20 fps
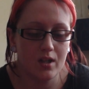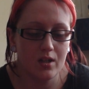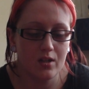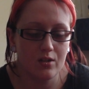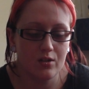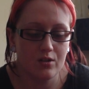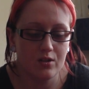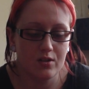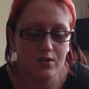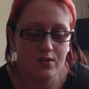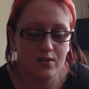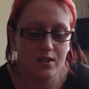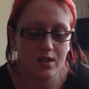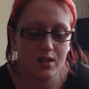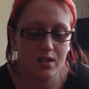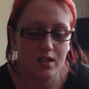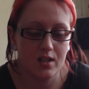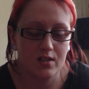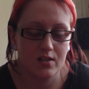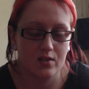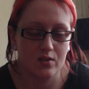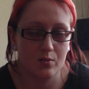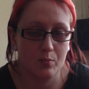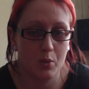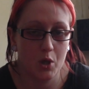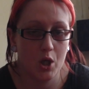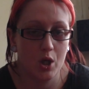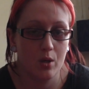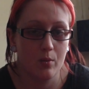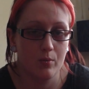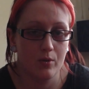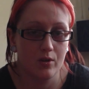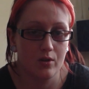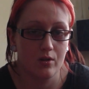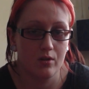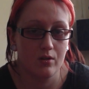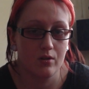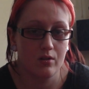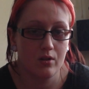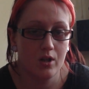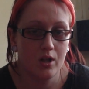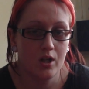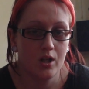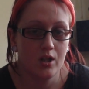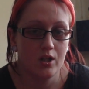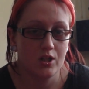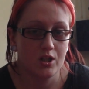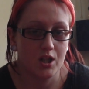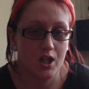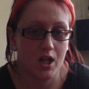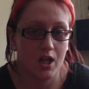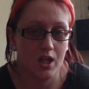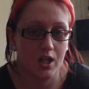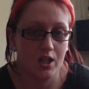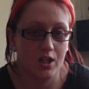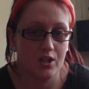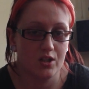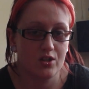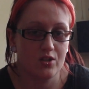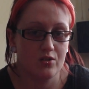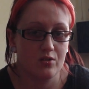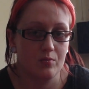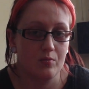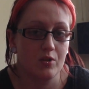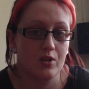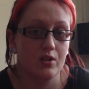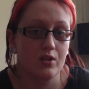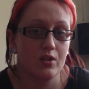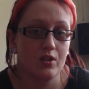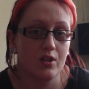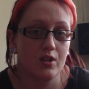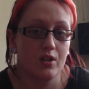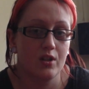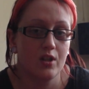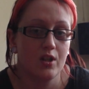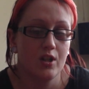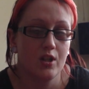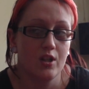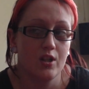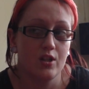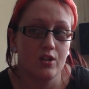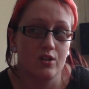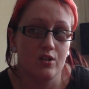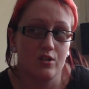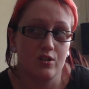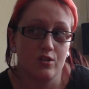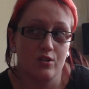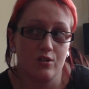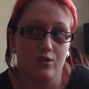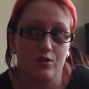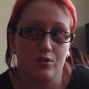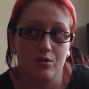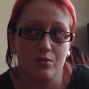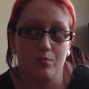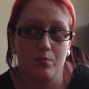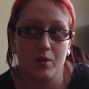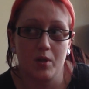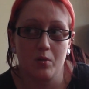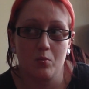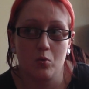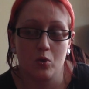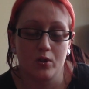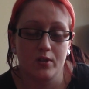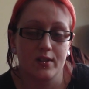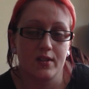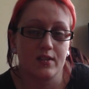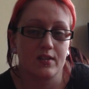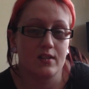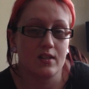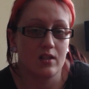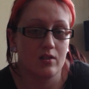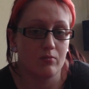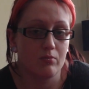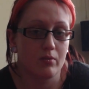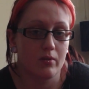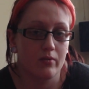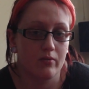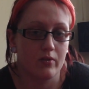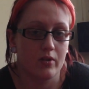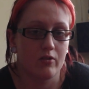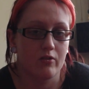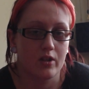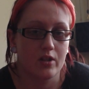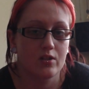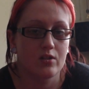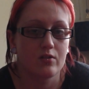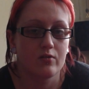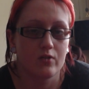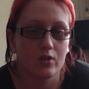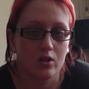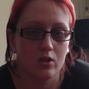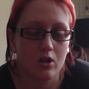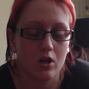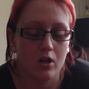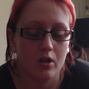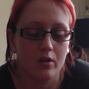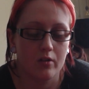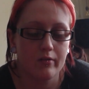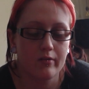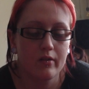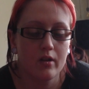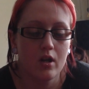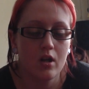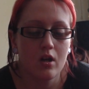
You should see this as a permanent change, something that you should be wanting to live with for the rest of your life.